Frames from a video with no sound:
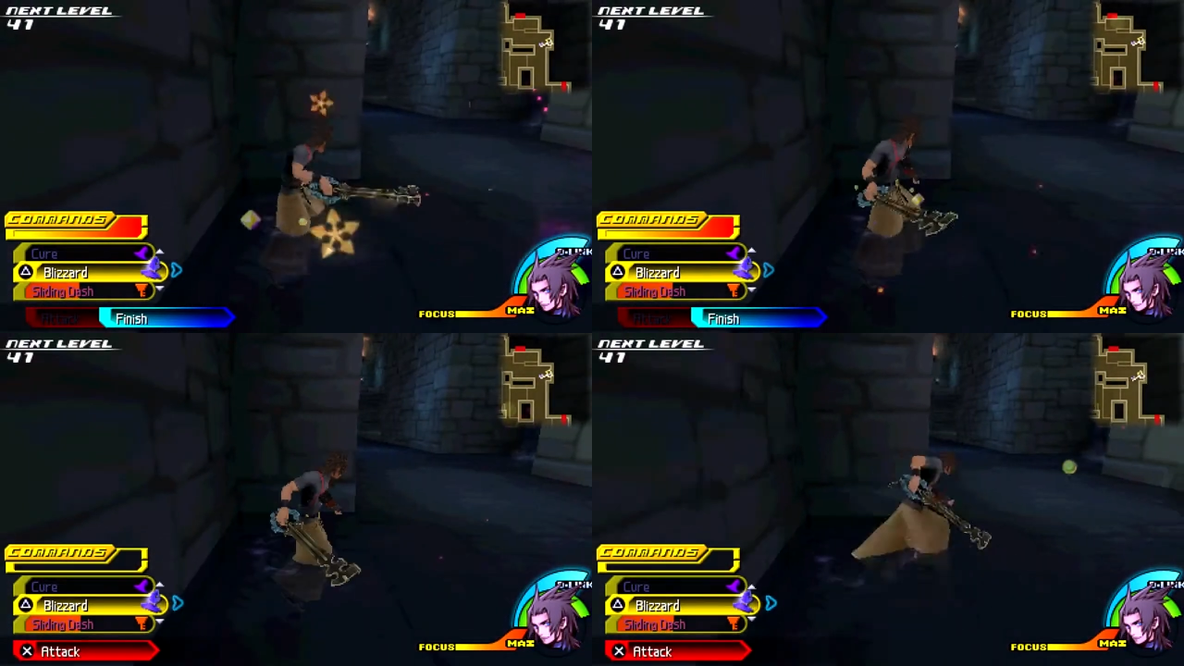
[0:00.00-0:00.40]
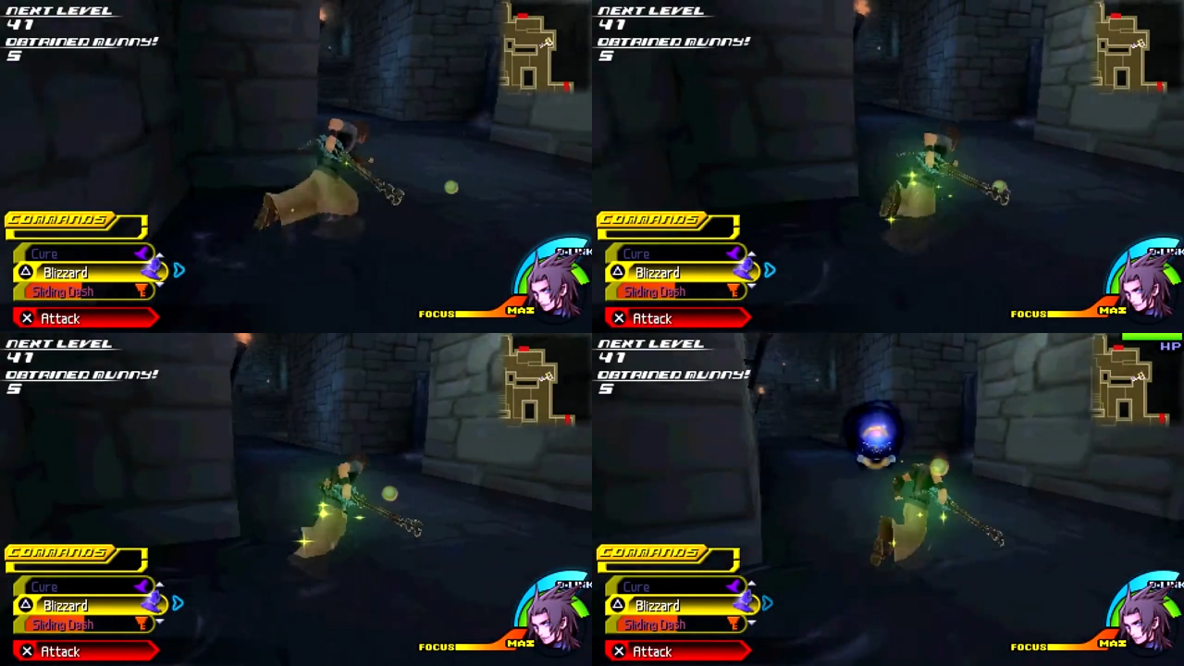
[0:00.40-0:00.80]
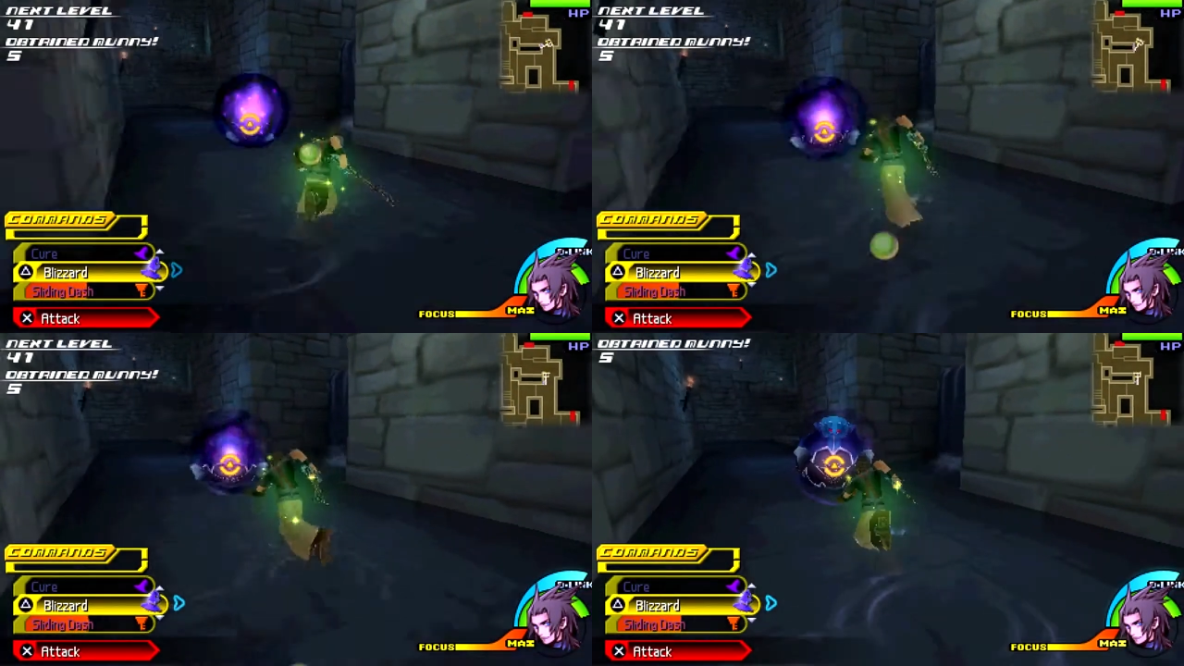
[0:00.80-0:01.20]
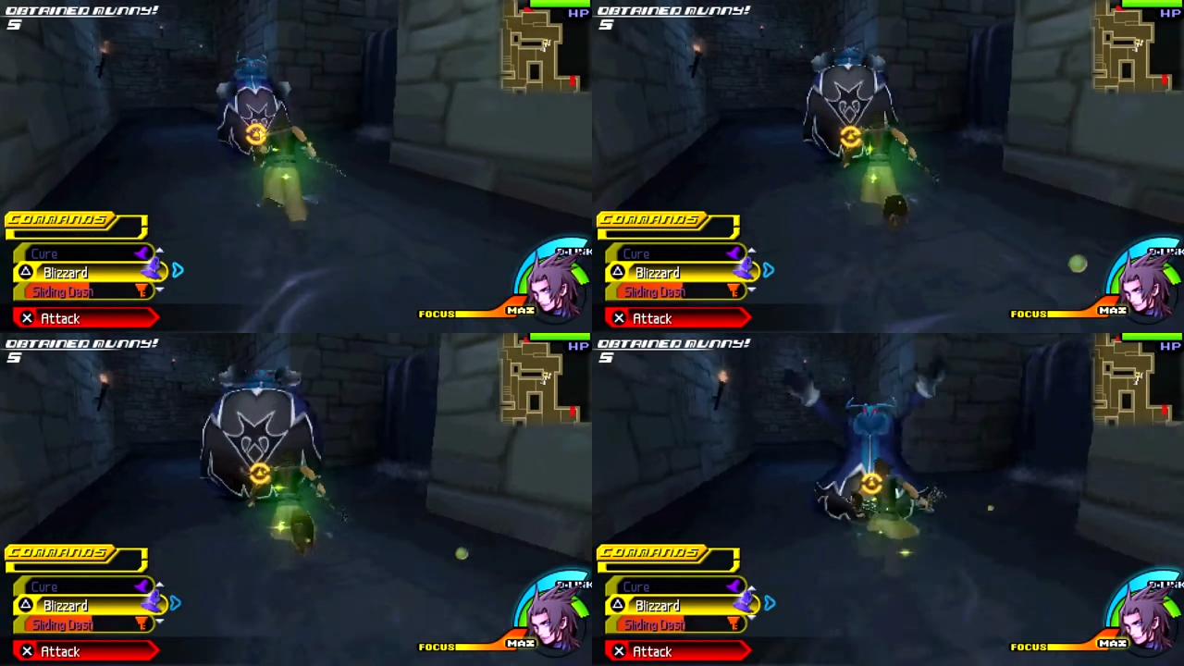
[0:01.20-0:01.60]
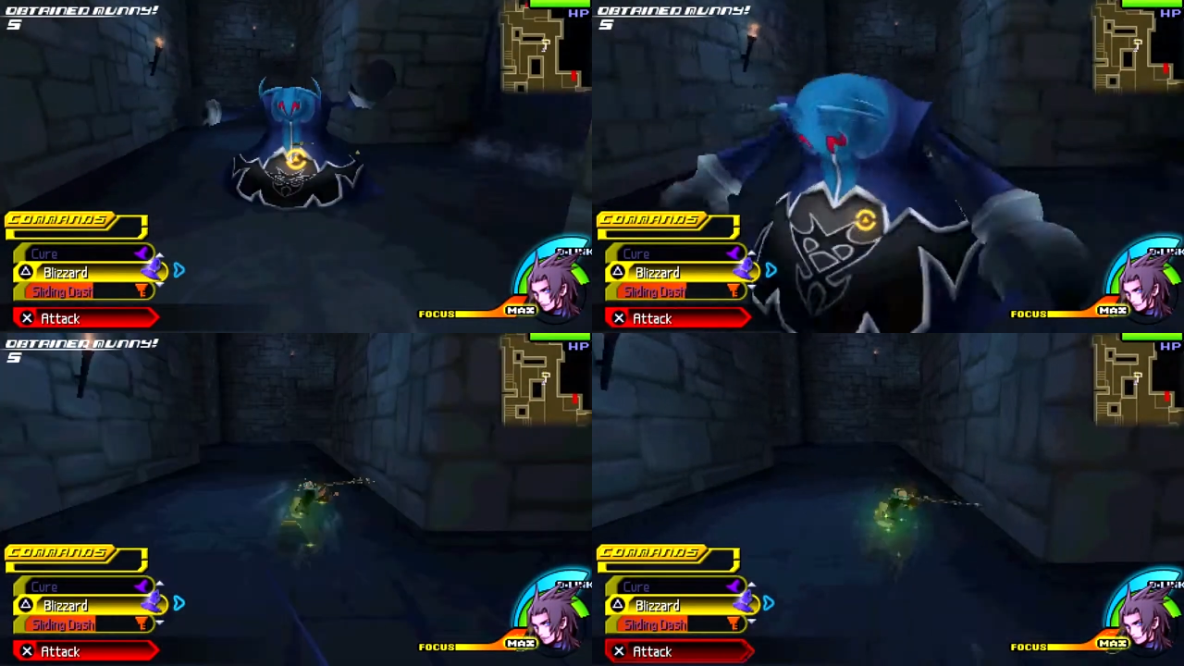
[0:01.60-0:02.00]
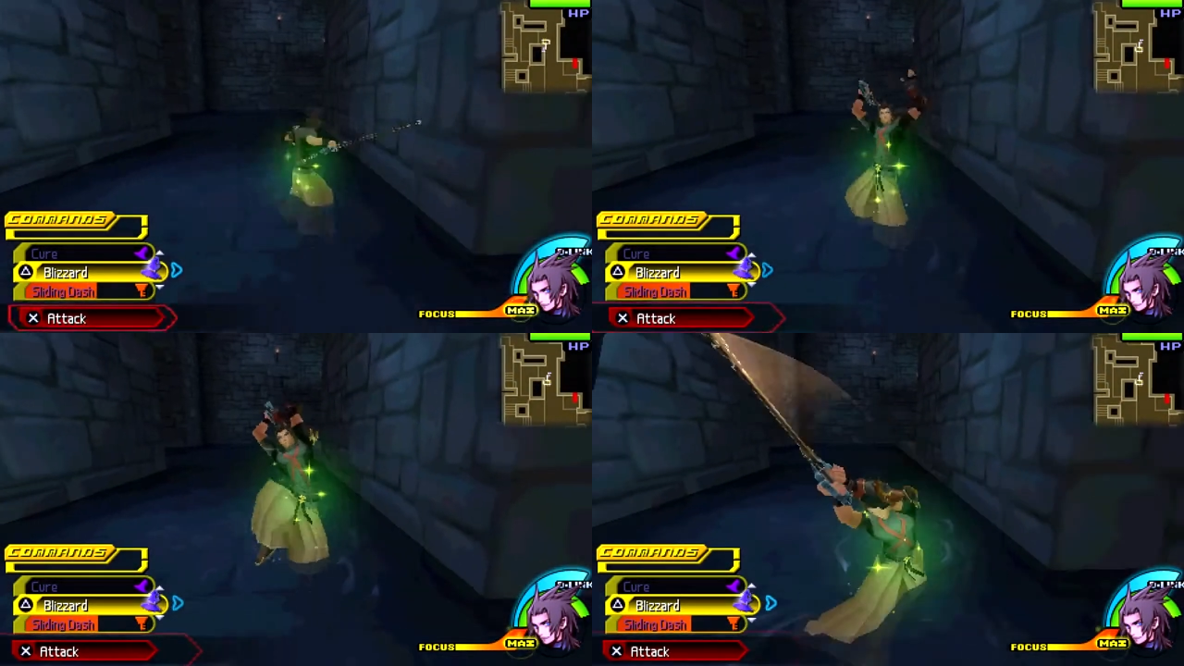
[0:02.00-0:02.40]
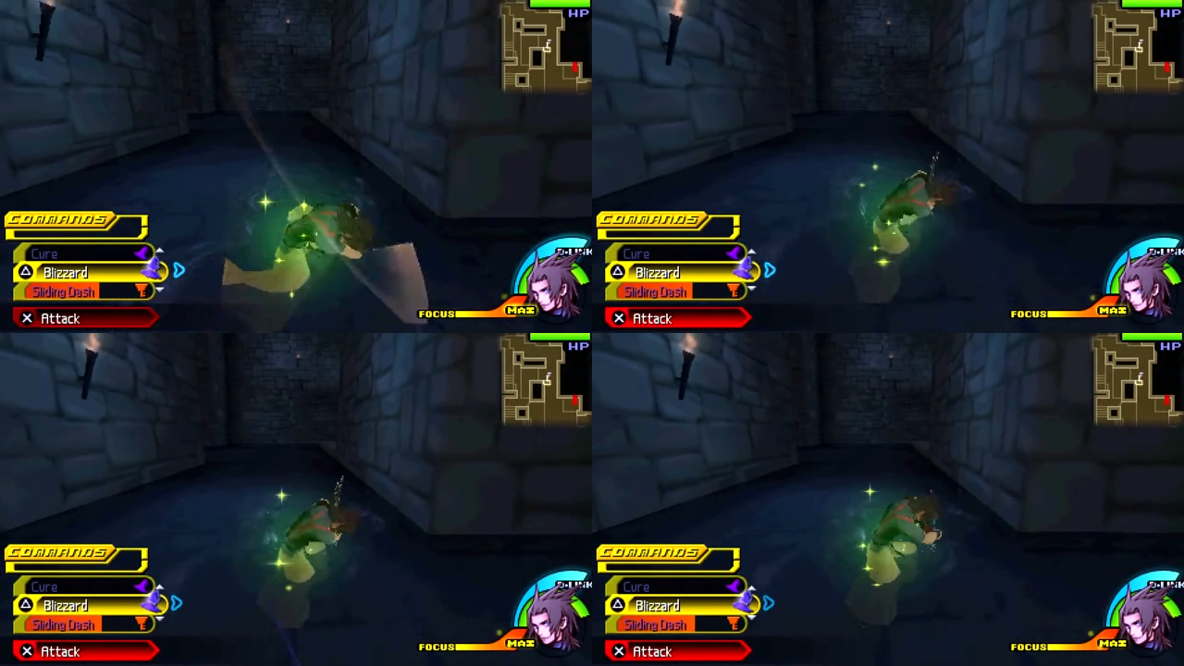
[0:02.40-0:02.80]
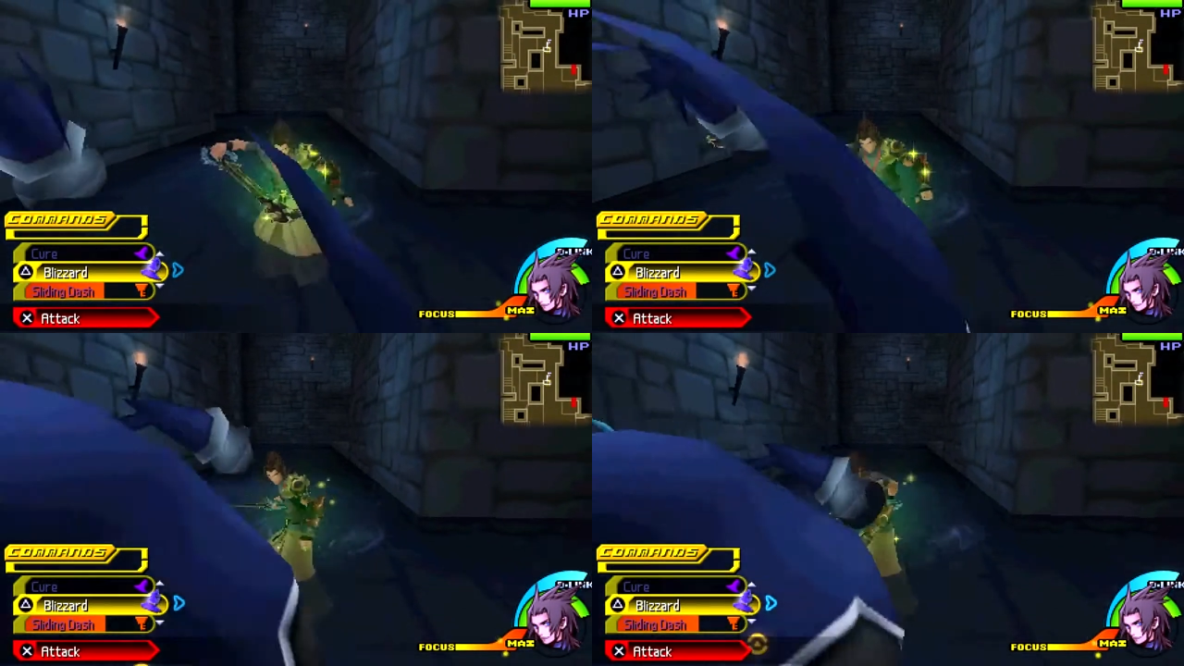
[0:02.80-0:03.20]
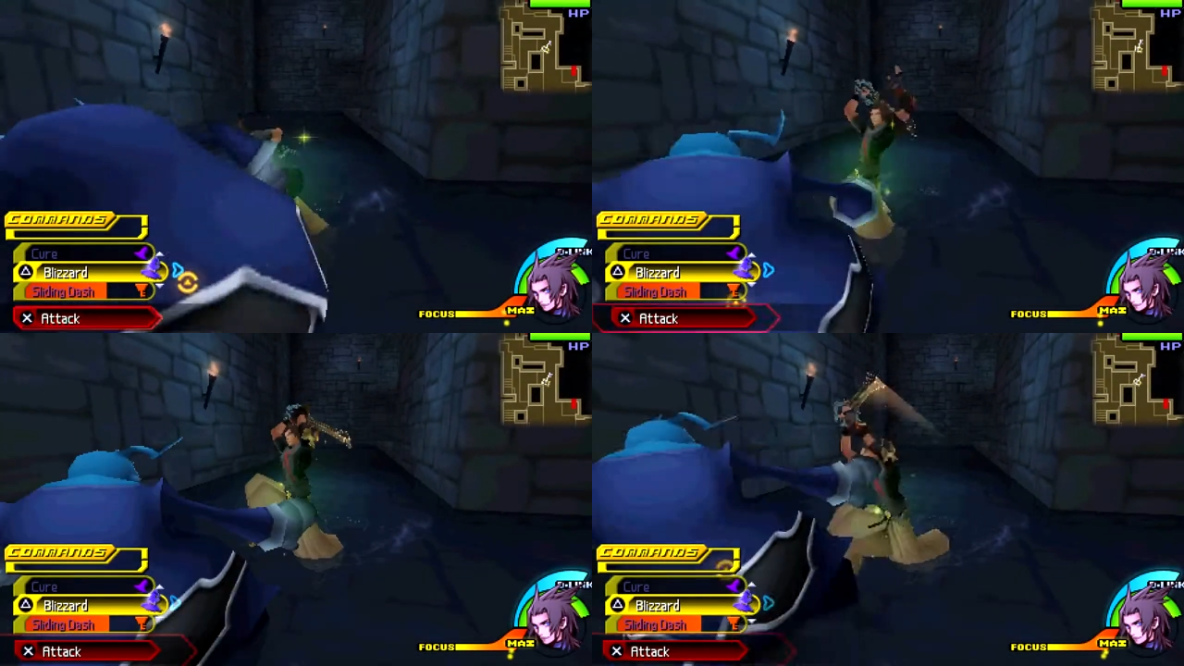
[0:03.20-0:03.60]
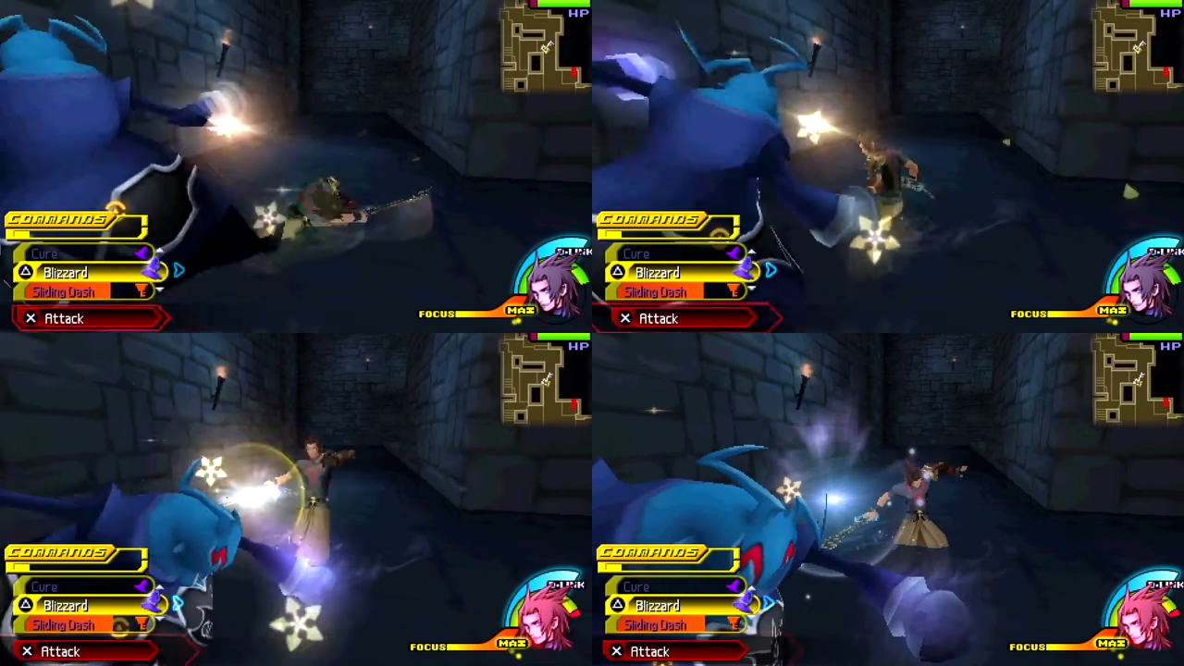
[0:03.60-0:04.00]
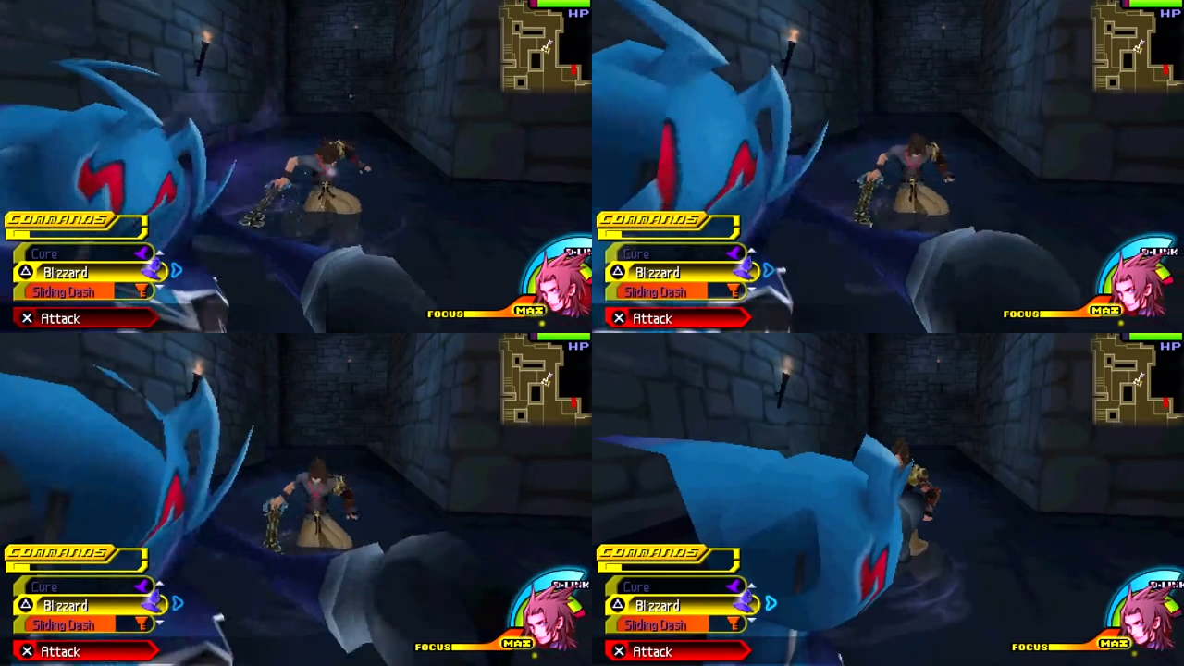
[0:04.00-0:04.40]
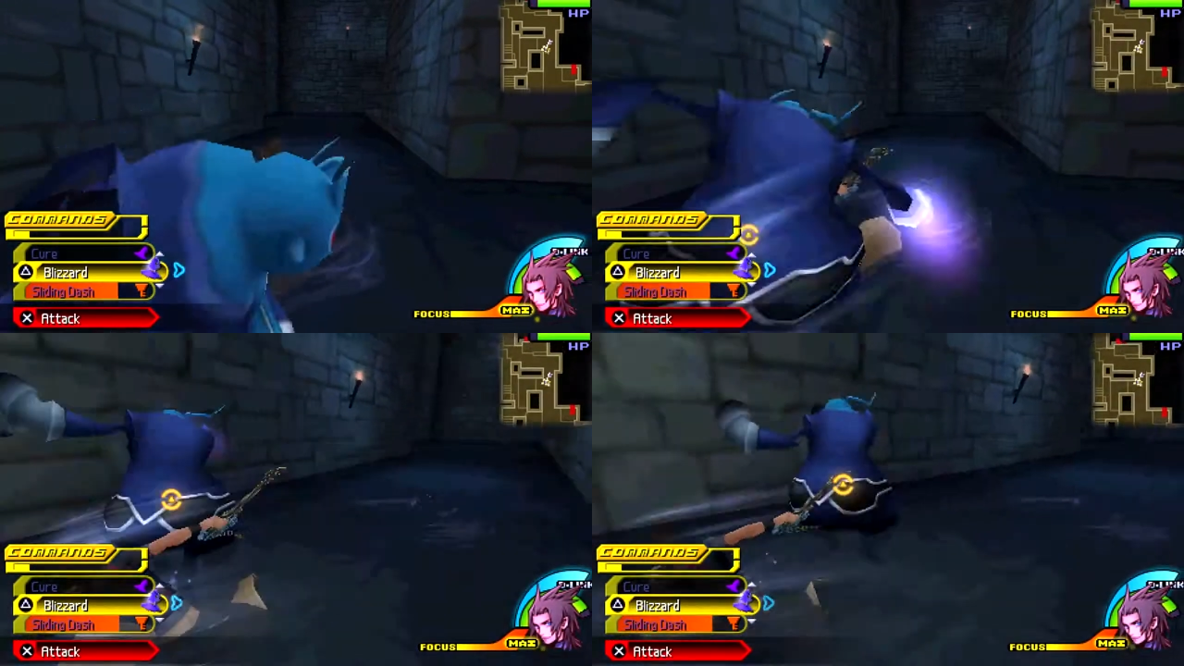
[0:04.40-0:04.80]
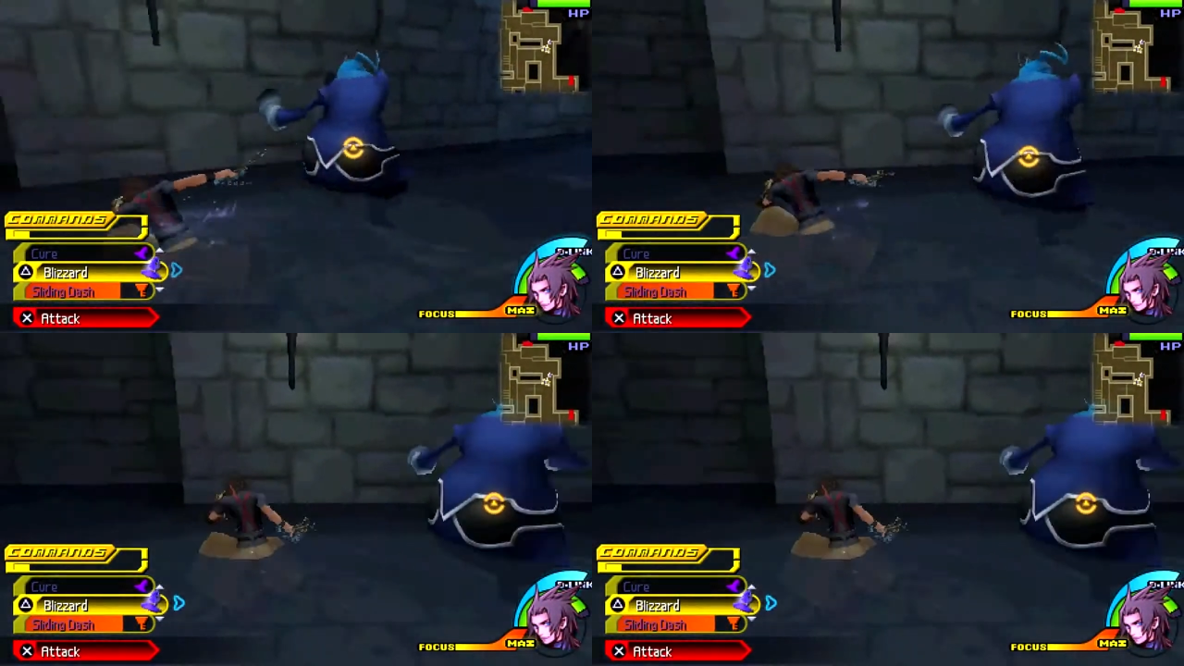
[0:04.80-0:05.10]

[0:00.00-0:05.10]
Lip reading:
(no speaker visible)